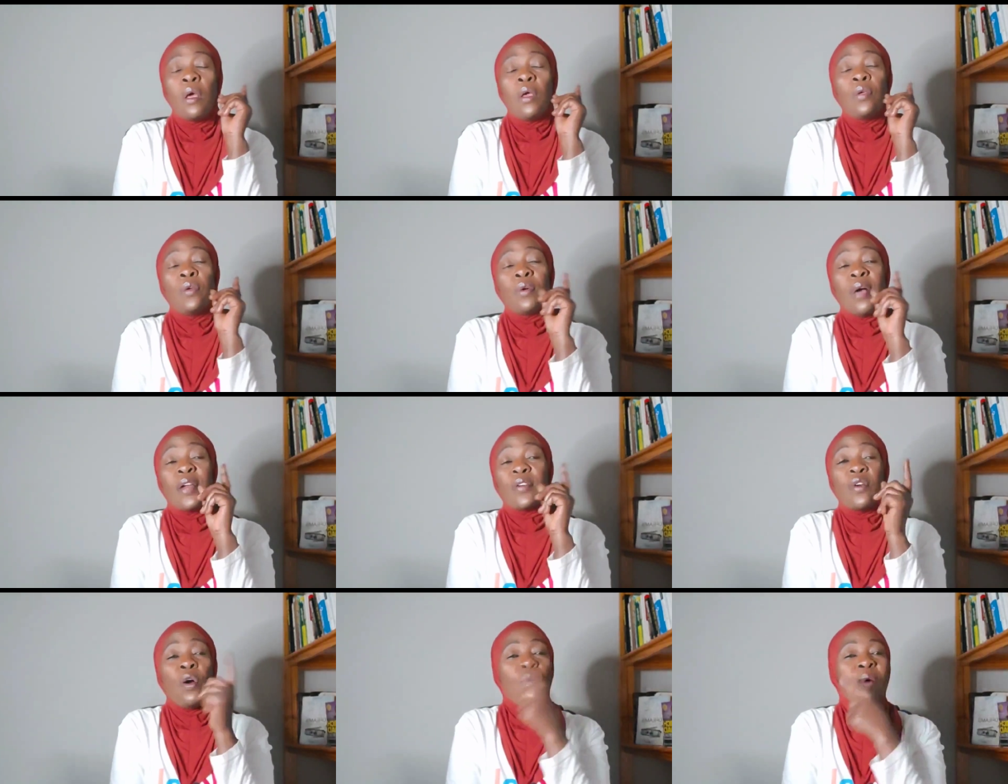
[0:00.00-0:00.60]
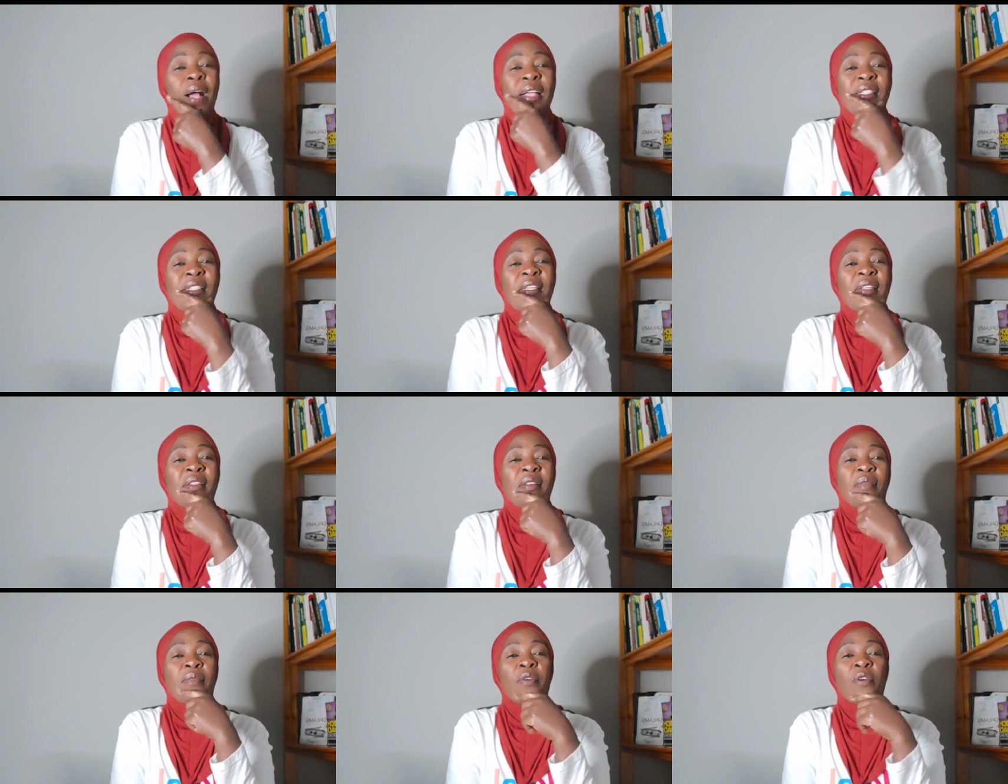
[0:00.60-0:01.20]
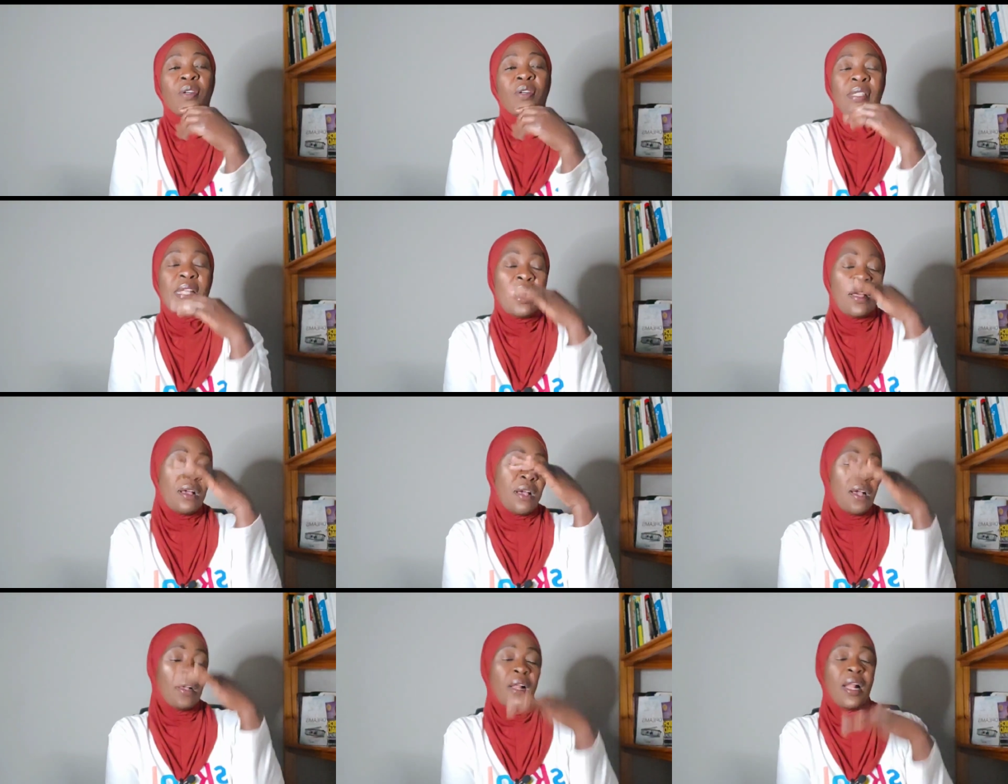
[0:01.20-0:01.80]
You can go watch it, because
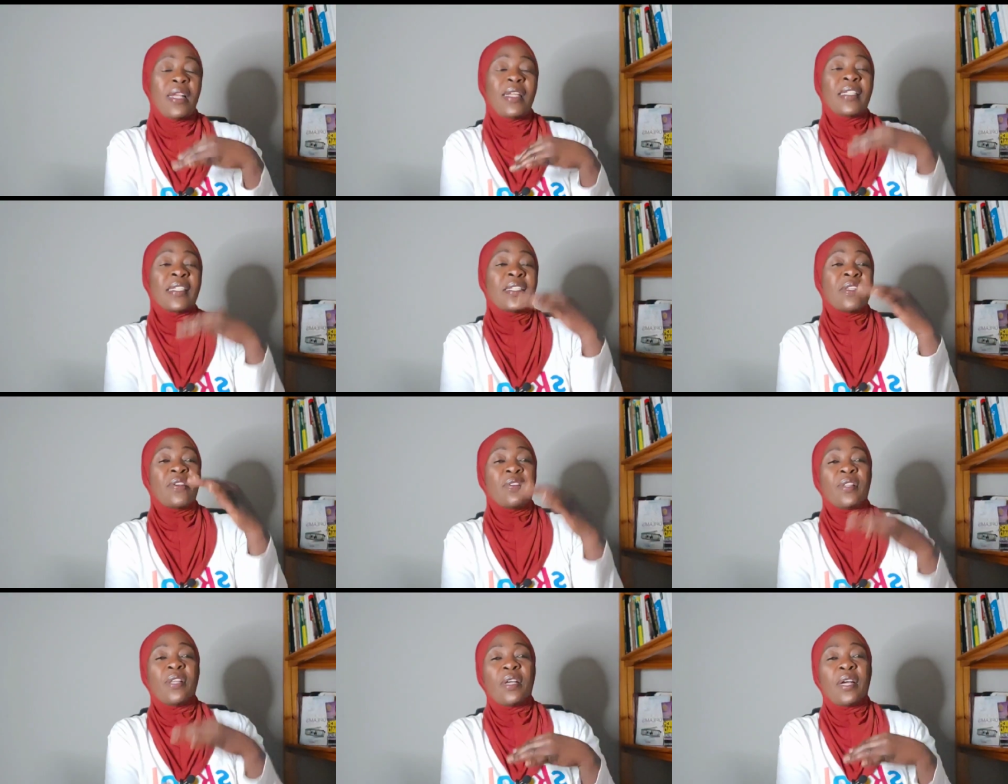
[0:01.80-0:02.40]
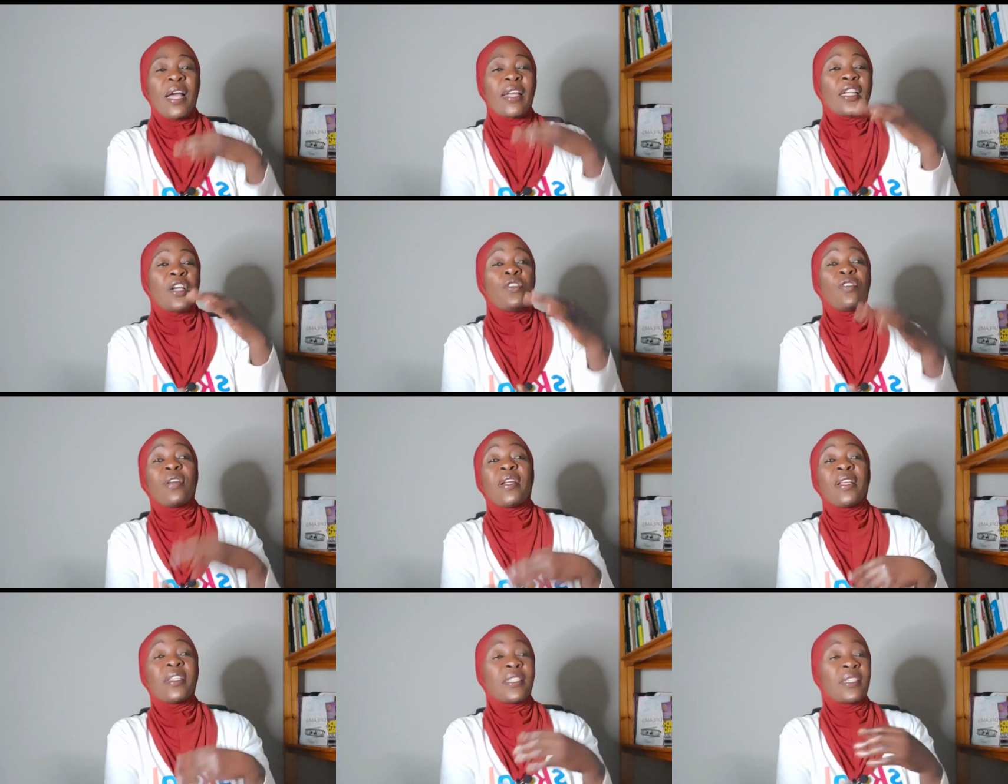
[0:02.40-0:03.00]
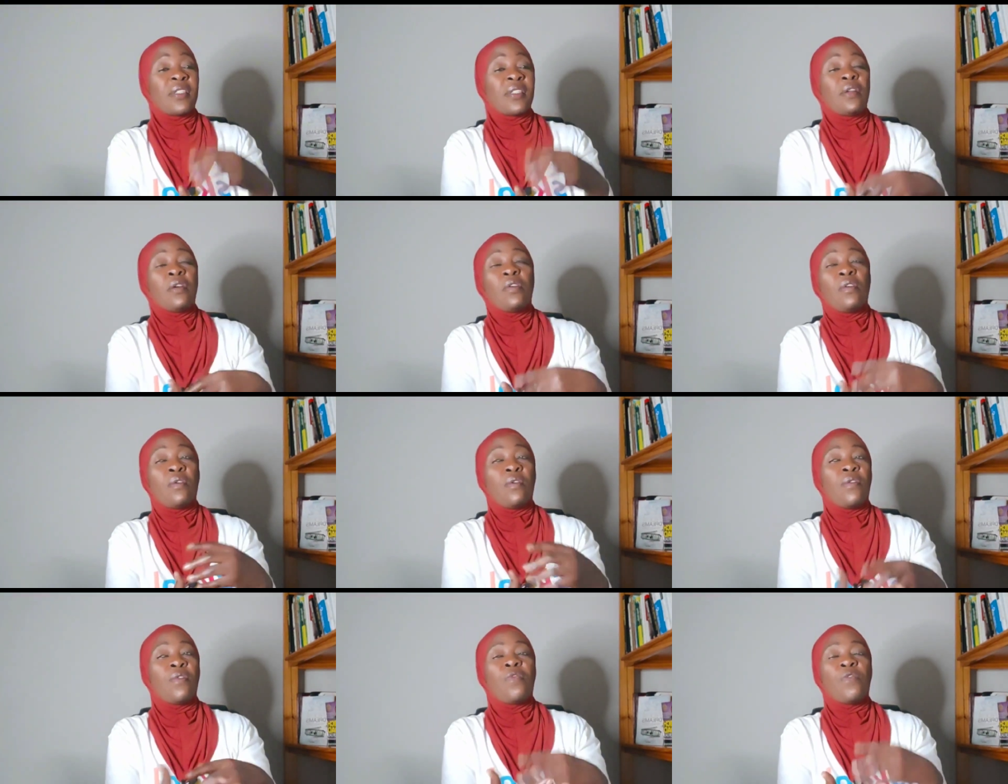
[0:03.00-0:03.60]
I list the categories
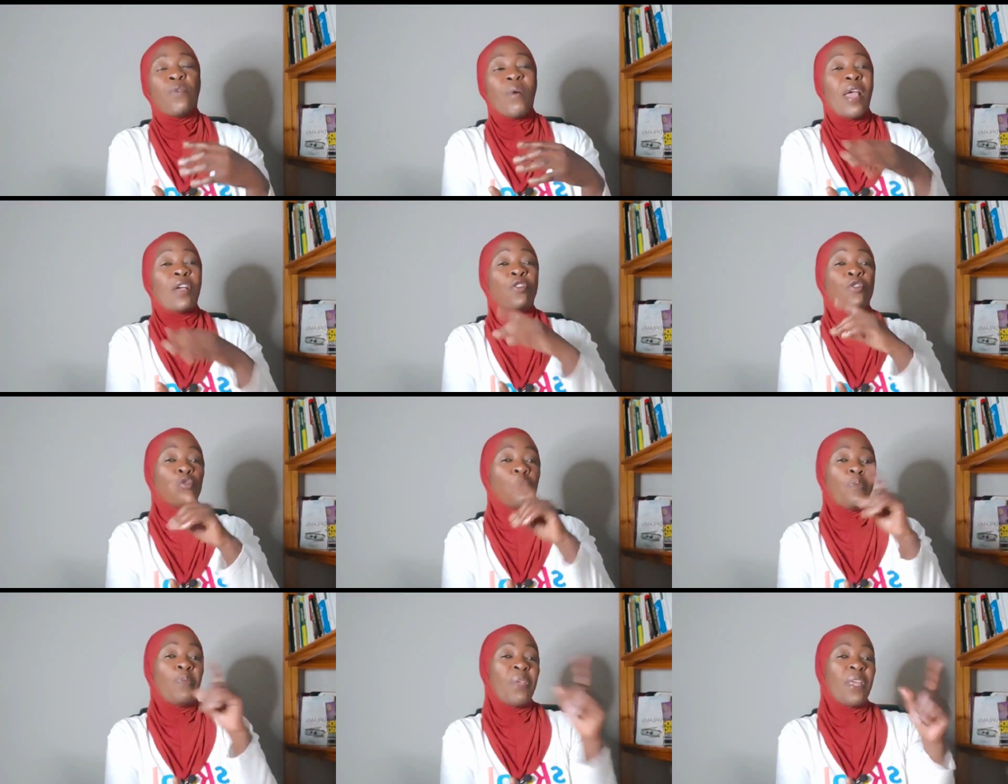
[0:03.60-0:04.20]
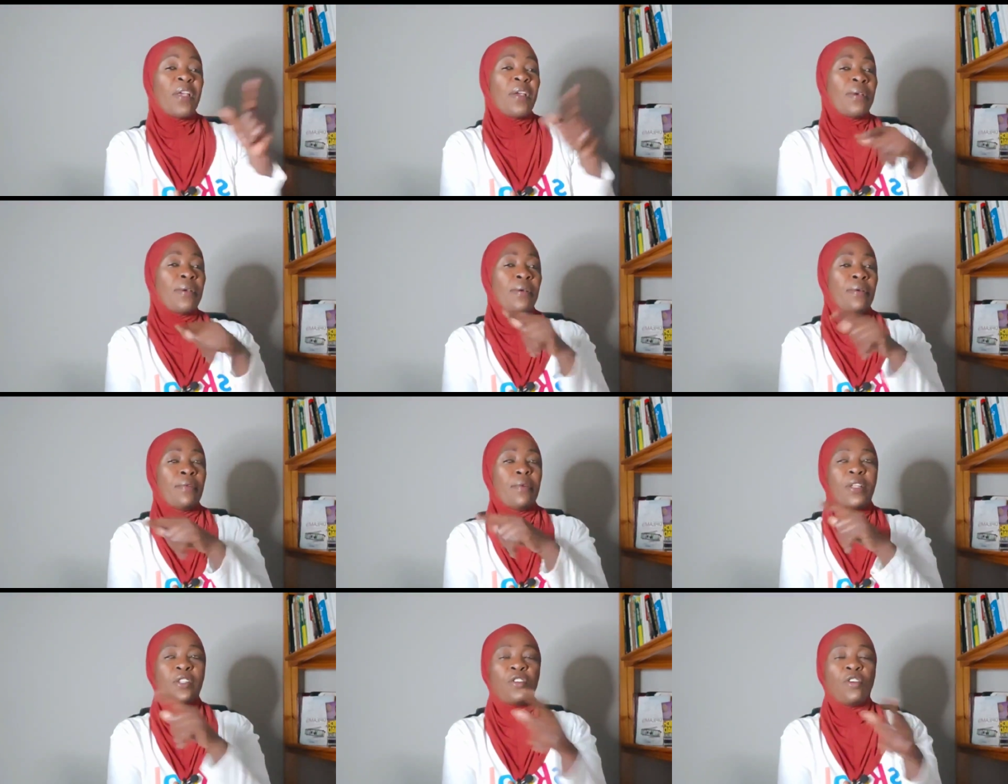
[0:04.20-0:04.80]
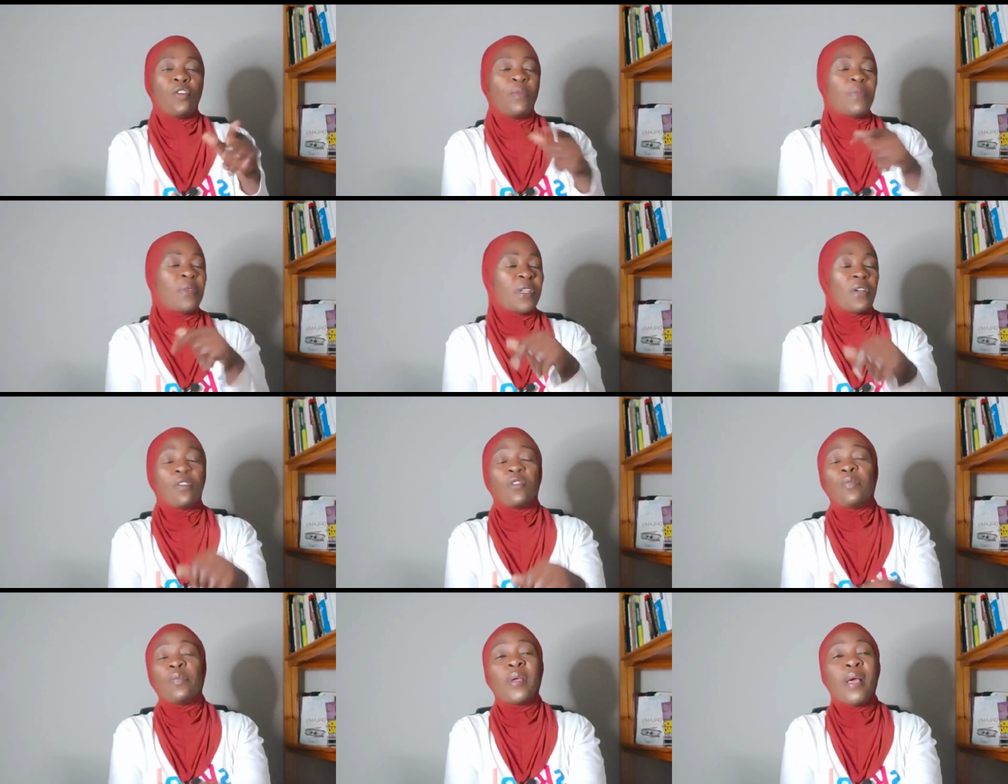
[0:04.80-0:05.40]
of where you could pick what your community
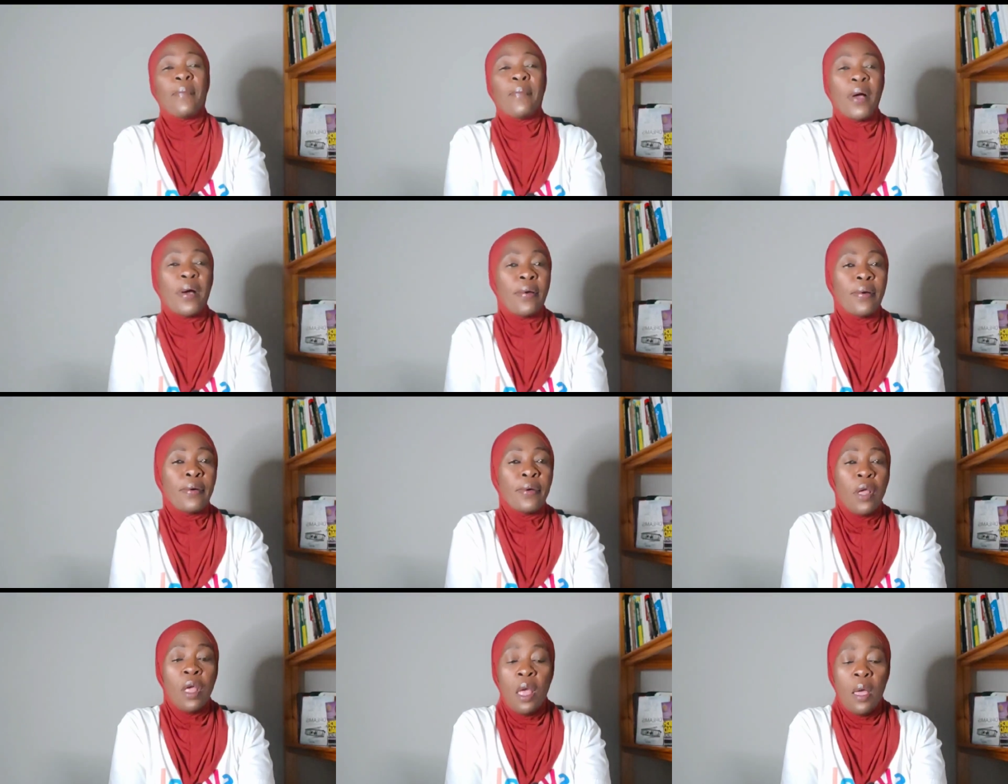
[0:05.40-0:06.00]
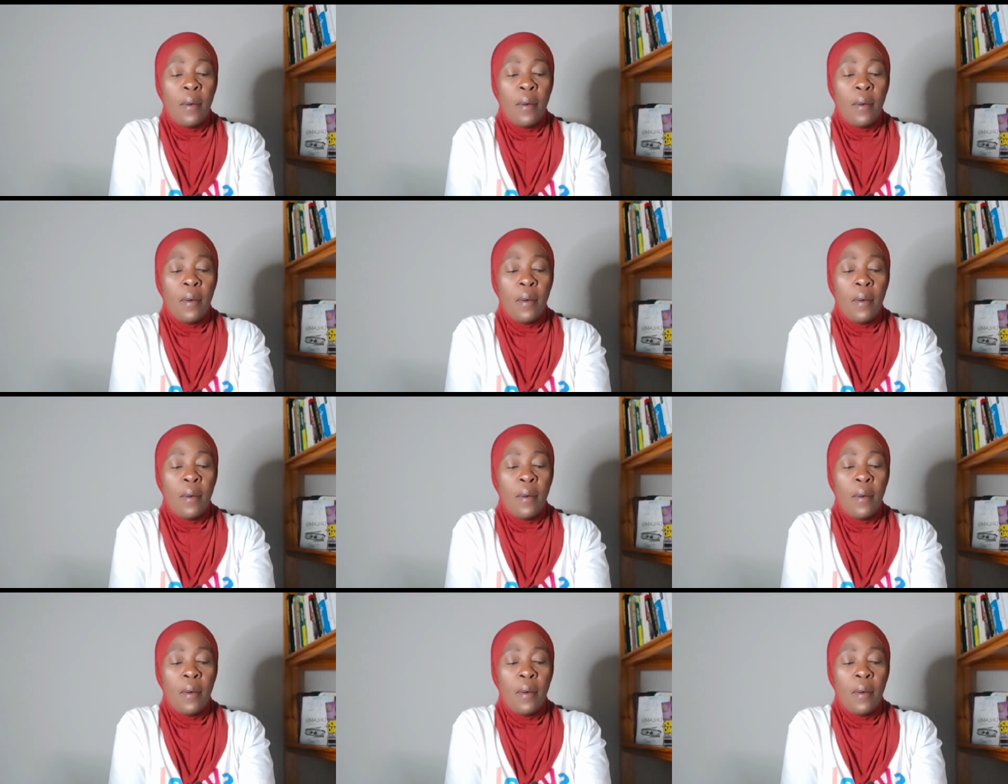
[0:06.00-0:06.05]
could be about.